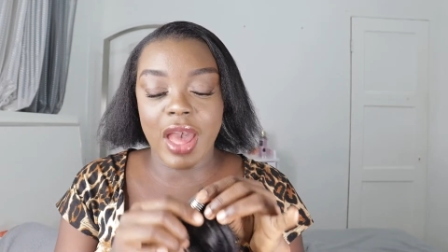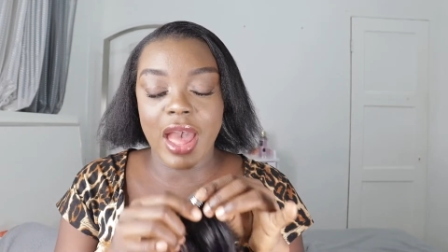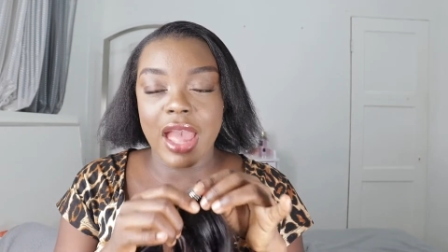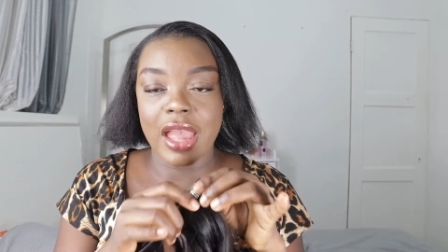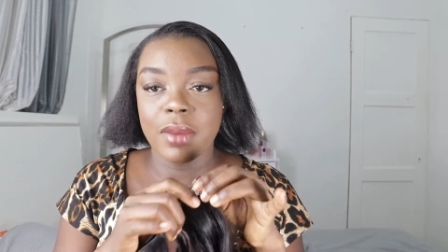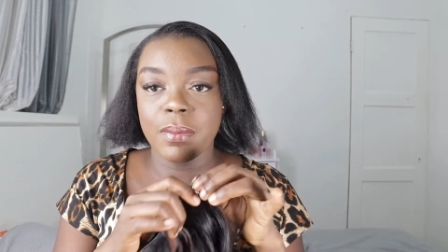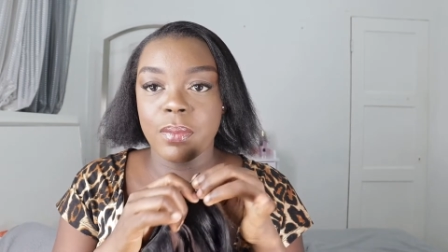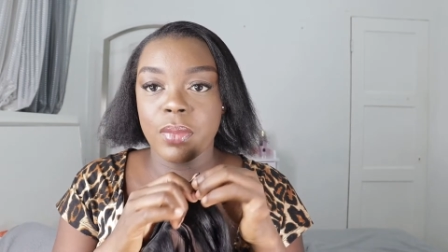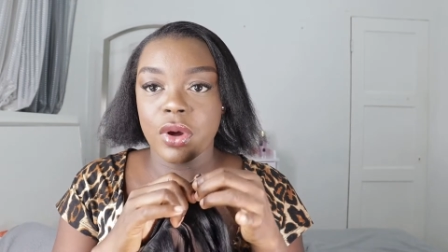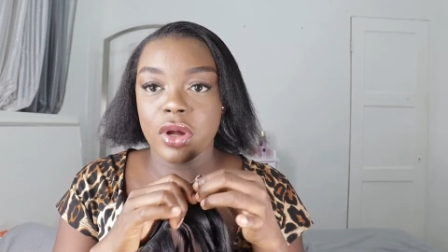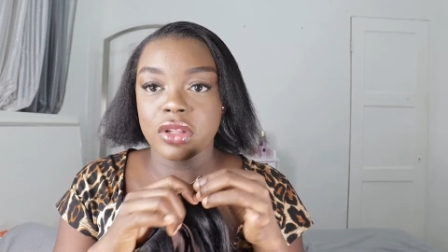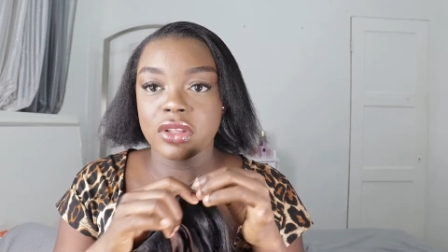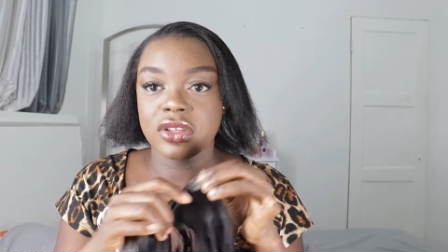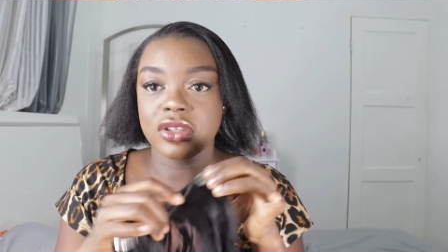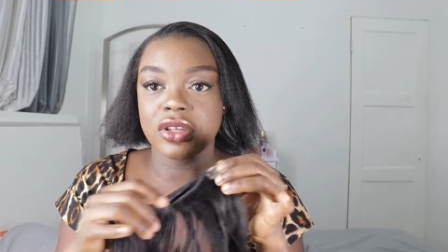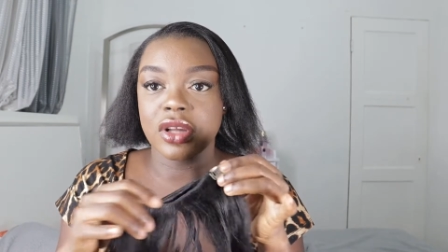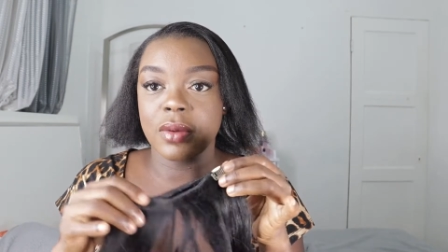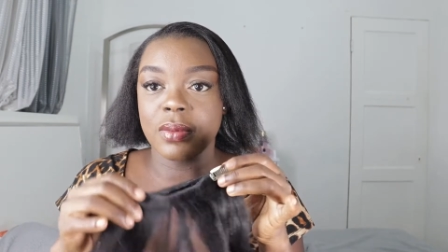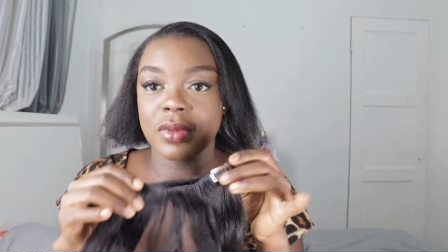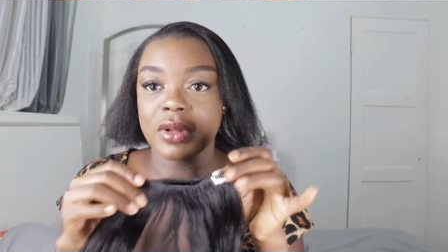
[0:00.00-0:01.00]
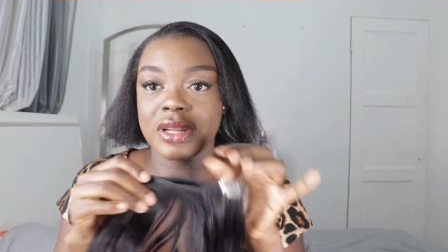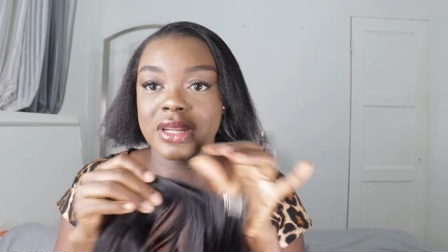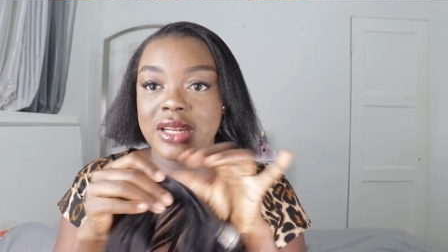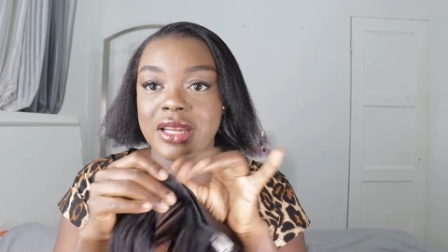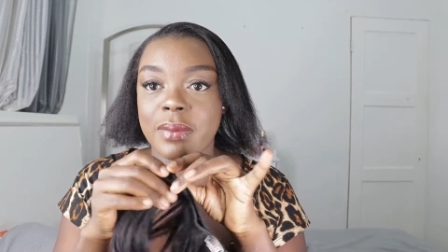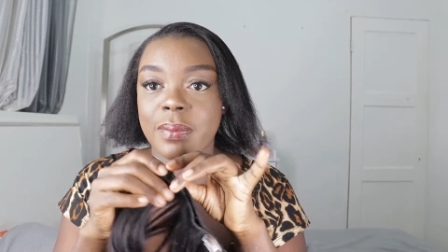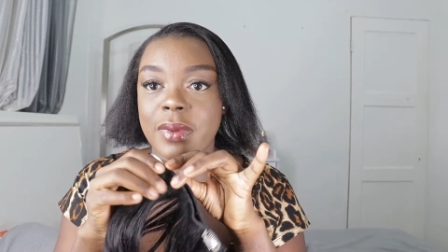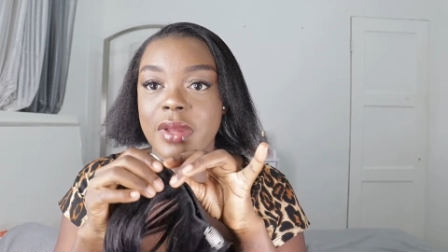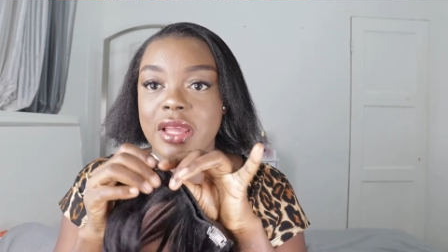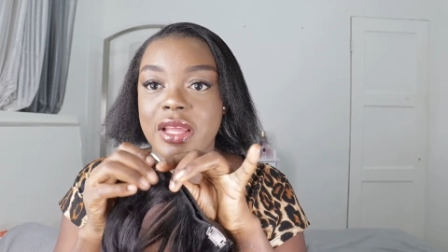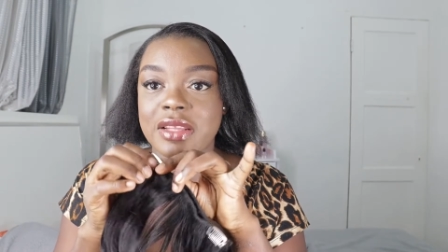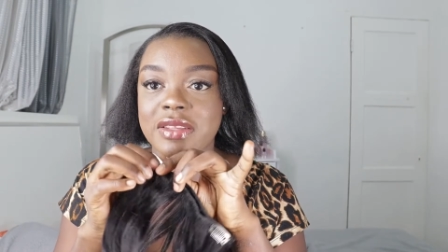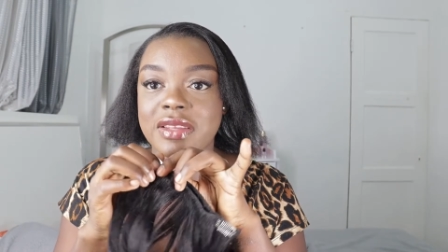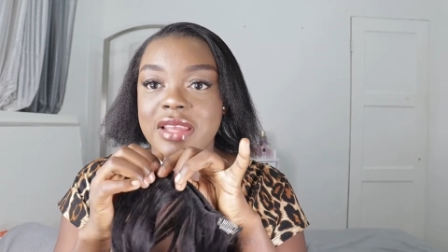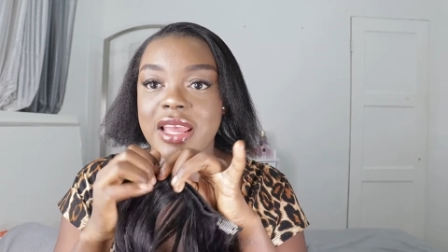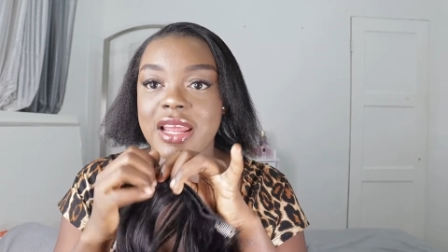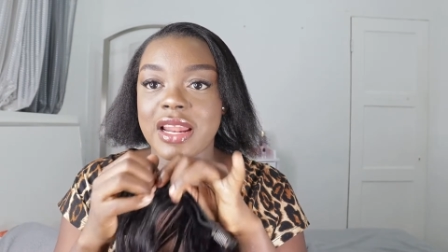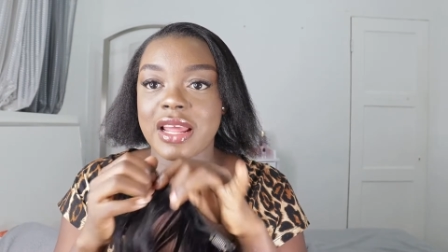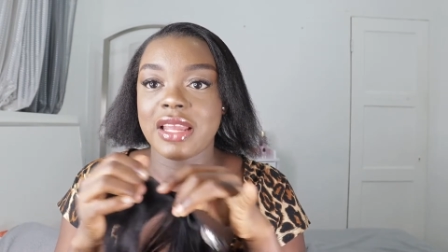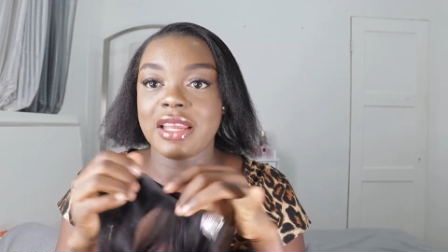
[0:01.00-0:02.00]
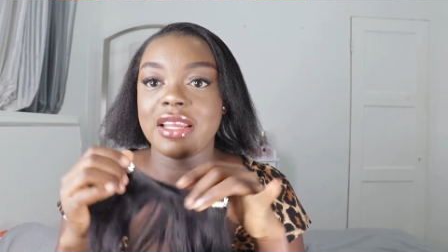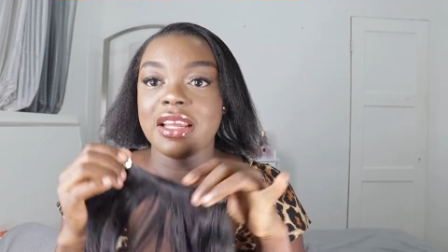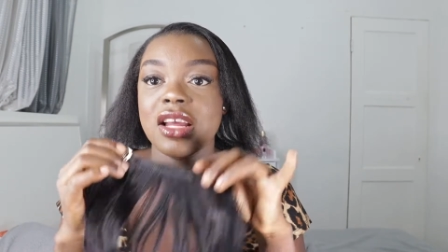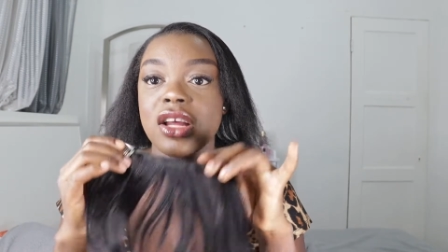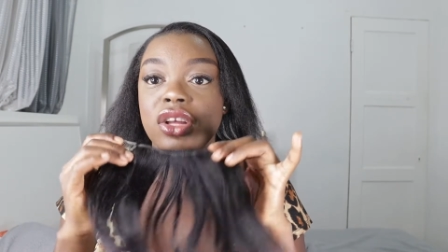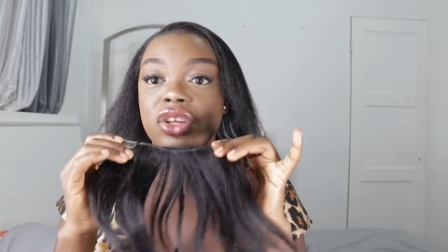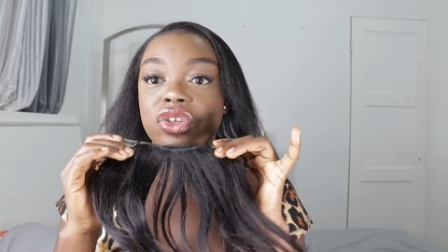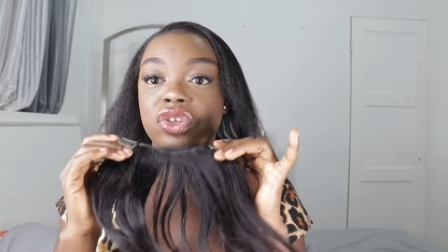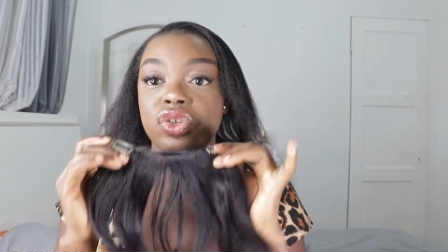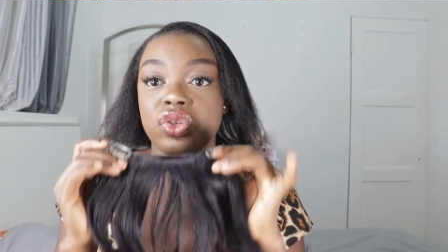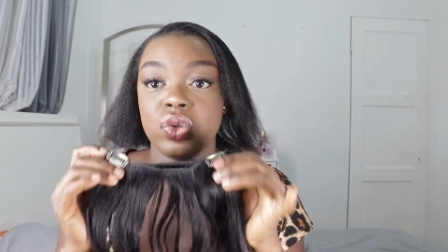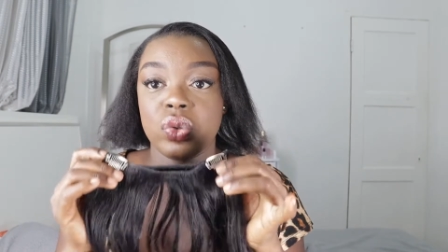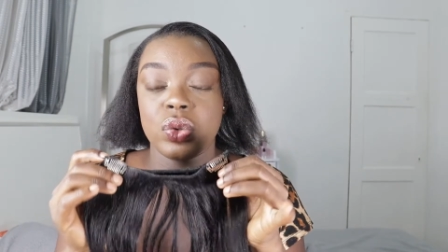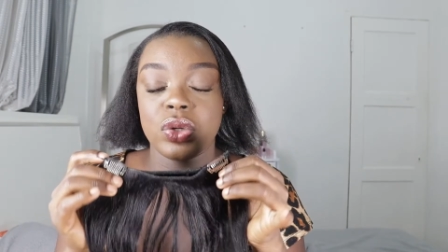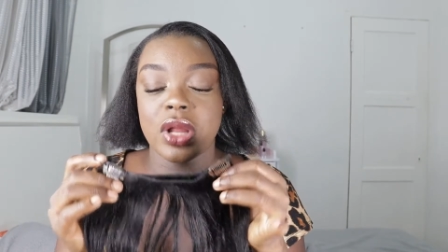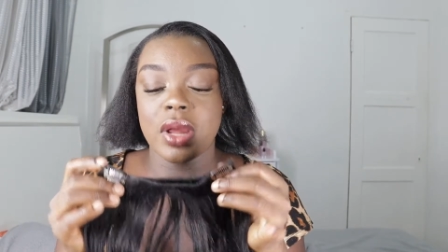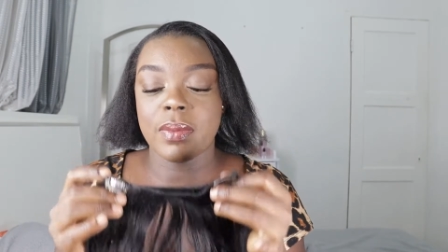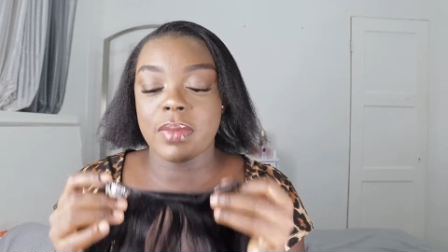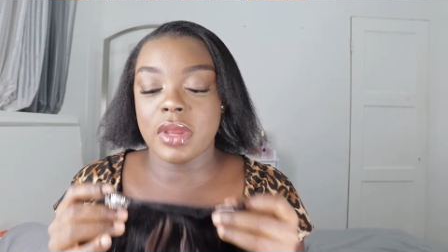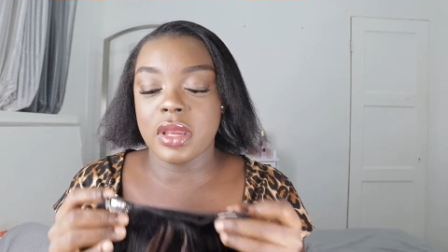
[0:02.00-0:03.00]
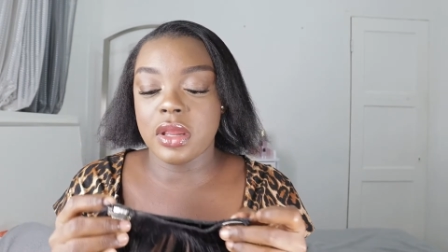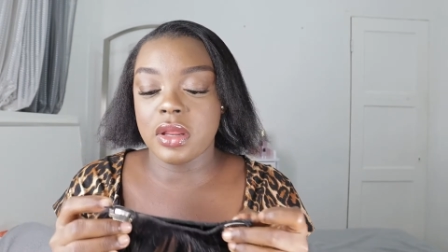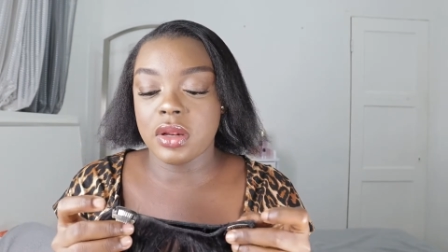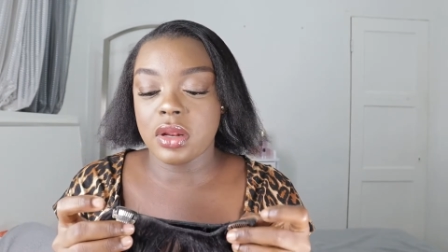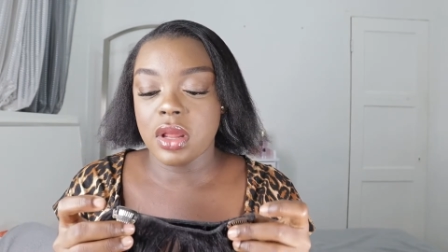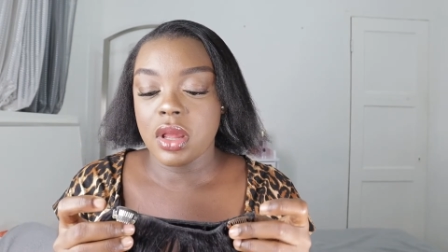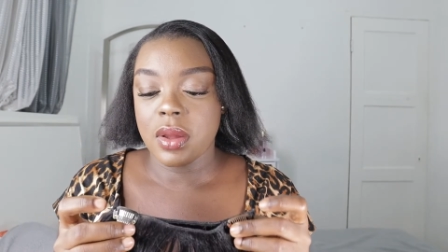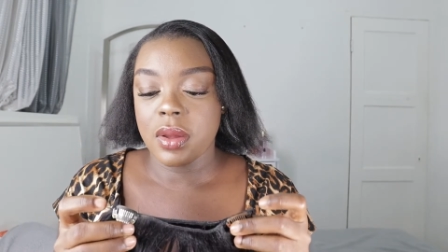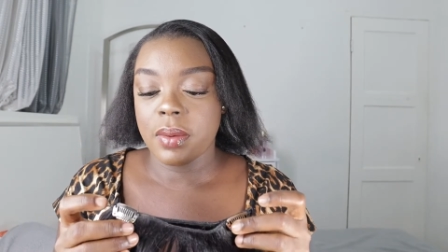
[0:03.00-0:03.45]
I bought some clip-ins and I sewed them in